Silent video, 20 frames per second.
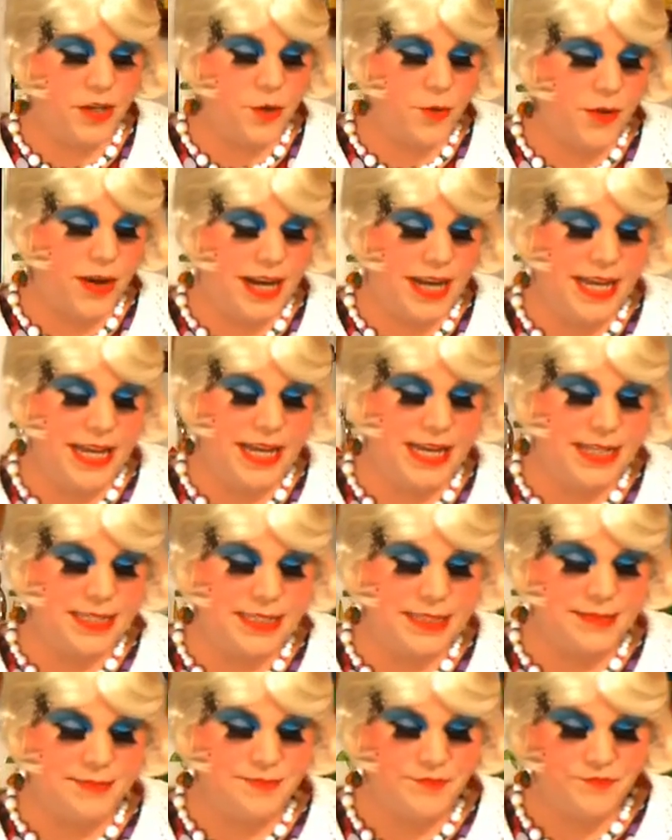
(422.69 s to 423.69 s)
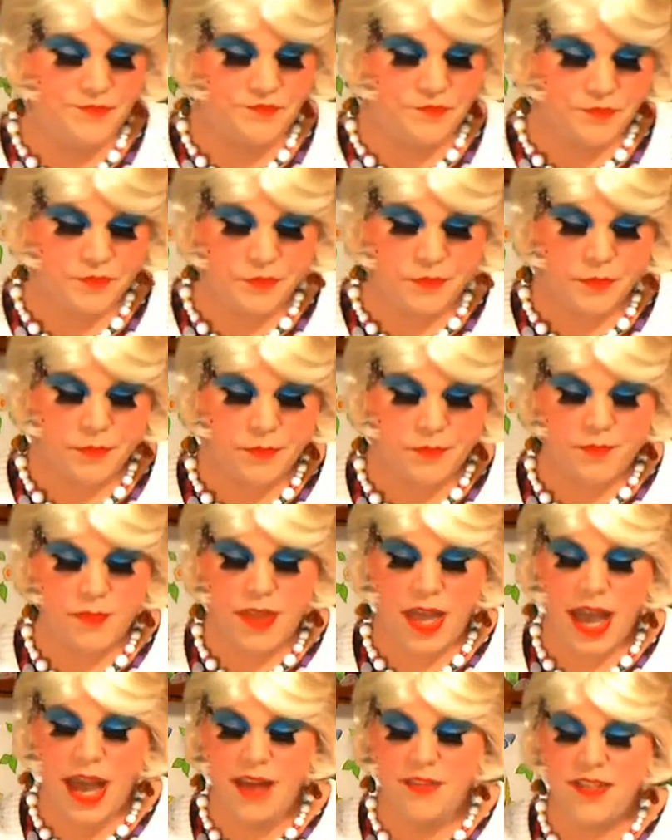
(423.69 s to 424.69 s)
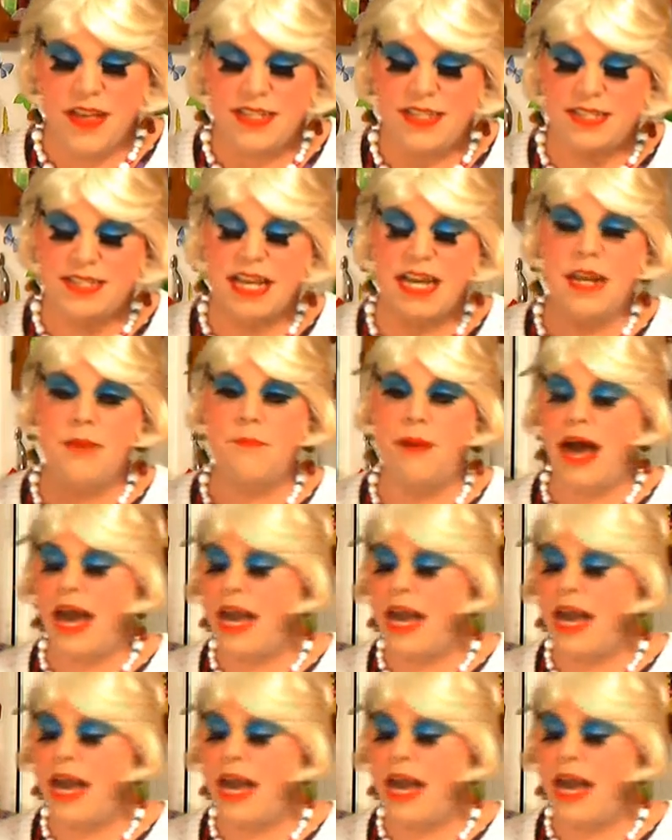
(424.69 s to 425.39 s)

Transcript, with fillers: degrees. And this is going to